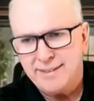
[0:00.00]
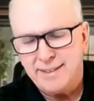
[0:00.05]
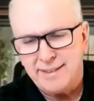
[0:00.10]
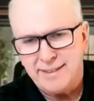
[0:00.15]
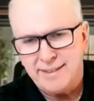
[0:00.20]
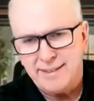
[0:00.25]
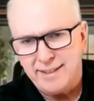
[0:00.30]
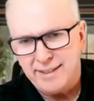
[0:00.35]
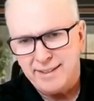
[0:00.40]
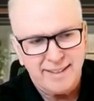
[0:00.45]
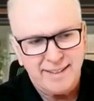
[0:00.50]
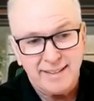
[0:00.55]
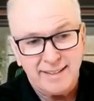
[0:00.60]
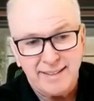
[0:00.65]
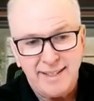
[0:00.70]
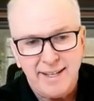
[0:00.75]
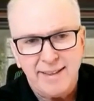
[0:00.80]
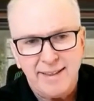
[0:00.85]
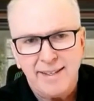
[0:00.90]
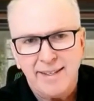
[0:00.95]
just
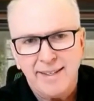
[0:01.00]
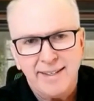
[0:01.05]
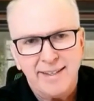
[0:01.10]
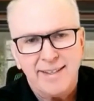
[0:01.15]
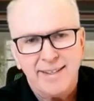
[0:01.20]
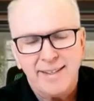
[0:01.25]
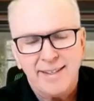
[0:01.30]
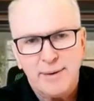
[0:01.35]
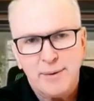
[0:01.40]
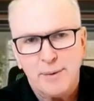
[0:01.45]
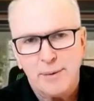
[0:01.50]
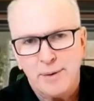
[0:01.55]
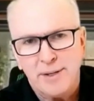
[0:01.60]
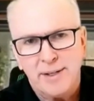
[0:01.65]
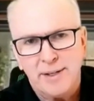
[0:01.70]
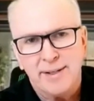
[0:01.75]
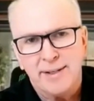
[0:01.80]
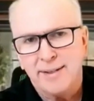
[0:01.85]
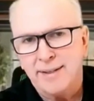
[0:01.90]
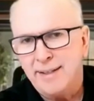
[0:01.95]
like nothing,
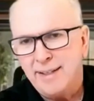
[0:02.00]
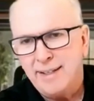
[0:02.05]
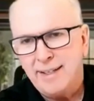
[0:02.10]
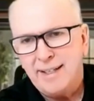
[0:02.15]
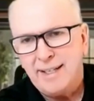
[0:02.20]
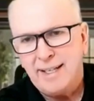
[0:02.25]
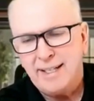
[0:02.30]
or